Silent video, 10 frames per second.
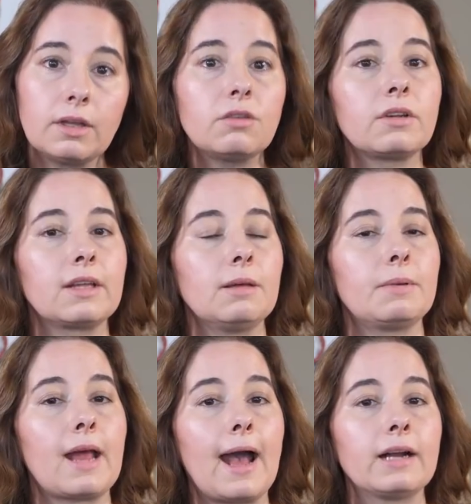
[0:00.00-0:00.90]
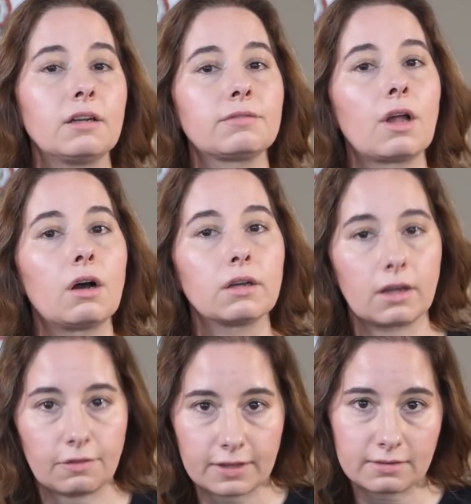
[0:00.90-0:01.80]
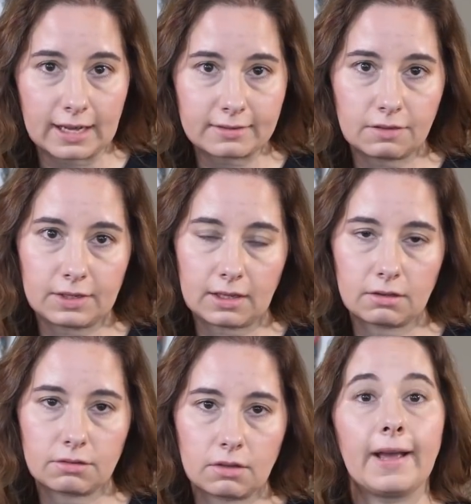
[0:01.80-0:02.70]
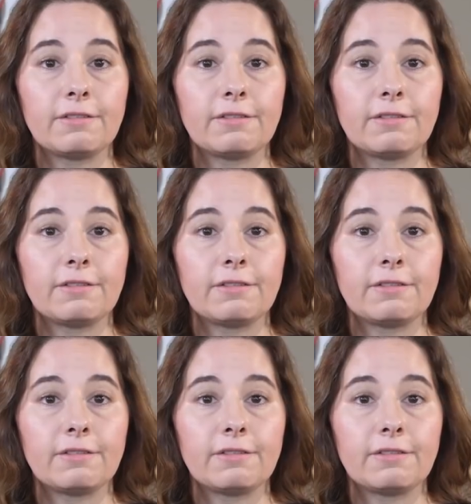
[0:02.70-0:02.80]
is to keep an active log of his activities.